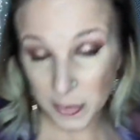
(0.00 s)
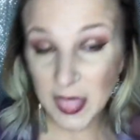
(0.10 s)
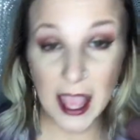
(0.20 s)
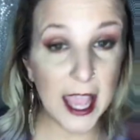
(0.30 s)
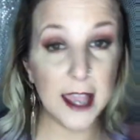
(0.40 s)

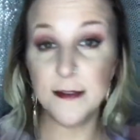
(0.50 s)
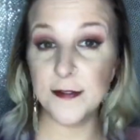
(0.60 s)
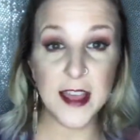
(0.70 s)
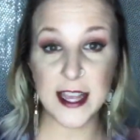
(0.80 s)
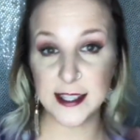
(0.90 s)
If
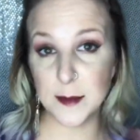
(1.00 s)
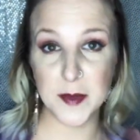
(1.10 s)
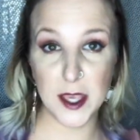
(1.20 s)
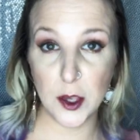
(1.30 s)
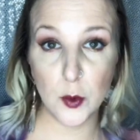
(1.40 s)
that's
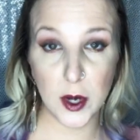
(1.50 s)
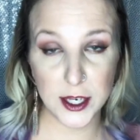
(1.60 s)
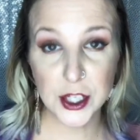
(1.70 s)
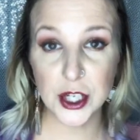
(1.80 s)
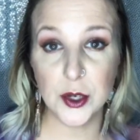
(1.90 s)
something you want to
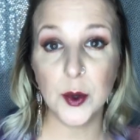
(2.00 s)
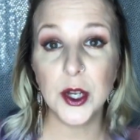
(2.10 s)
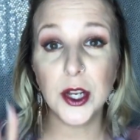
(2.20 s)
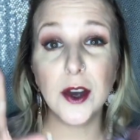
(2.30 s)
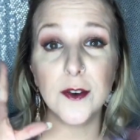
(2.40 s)
do, you
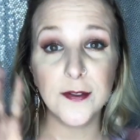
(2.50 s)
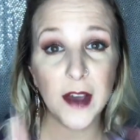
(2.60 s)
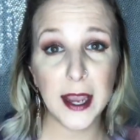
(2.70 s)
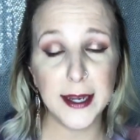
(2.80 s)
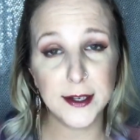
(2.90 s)
know,
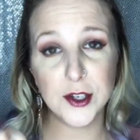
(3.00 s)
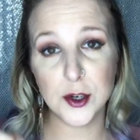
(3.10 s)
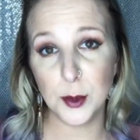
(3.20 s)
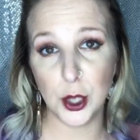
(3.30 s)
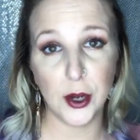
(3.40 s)
find your
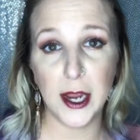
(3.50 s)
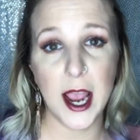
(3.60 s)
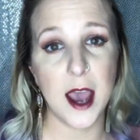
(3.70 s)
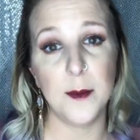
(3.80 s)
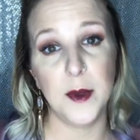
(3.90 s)
blurring
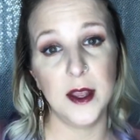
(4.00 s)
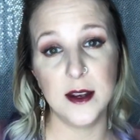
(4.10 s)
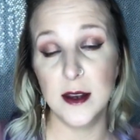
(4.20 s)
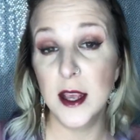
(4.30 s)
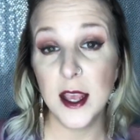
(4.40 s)
app and
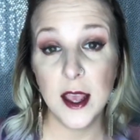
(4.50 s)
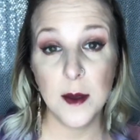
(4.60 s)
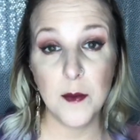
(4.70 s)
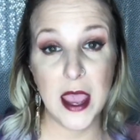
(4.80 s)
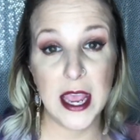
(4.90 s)

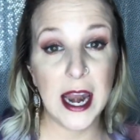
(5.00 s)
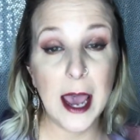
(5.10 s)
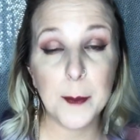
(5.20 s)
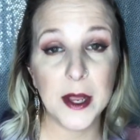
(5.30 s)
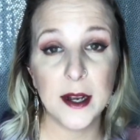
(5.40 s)
make it
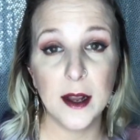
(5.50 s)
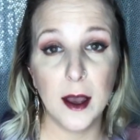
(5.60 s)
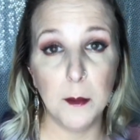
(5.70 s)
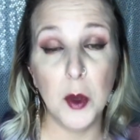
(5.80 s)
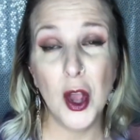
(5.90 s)
happen.
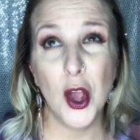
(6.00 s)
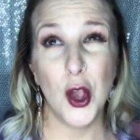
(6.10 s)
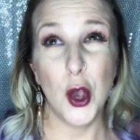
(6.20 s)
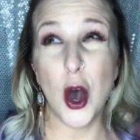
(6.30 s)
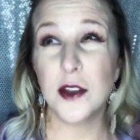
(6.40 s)

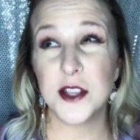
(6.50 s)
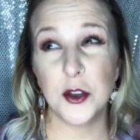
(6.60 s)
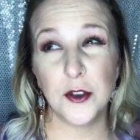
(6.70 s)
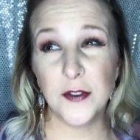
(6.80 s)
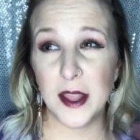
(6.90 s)
Also,
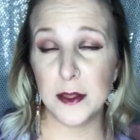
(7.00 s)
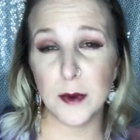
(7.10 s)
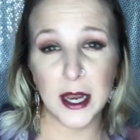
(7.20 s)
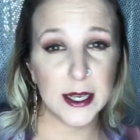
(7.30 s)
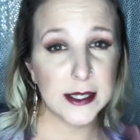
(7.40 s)
you'll find the
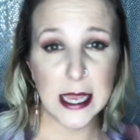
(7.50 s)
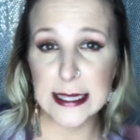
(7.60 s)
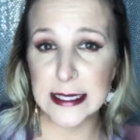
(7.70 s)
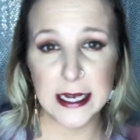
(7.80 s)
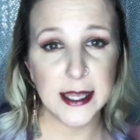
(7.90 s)
right
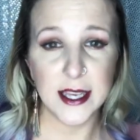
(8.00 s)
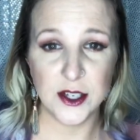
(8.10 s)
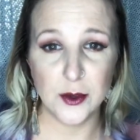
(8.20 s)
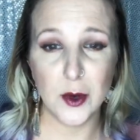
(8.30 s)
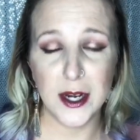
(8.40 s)
intensity that
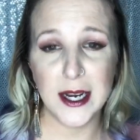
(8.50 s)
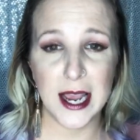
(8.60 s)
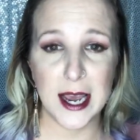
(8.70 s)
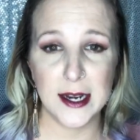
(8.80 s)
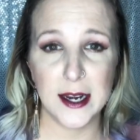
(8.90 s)
you want it
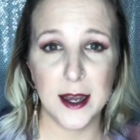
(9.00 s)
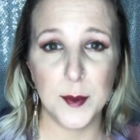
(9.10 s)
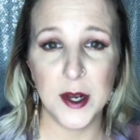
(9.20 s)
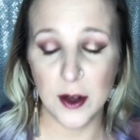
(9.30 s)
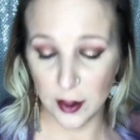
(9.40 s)
at,
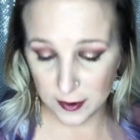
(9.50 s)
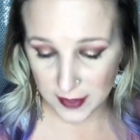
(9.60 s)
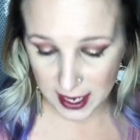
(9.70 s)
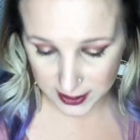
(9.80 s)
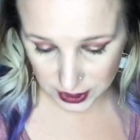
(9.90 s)
and all of
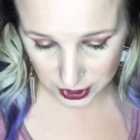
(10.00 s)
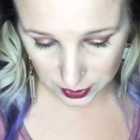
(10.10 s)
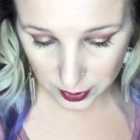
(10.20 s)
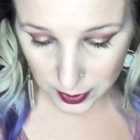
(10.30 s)
that too.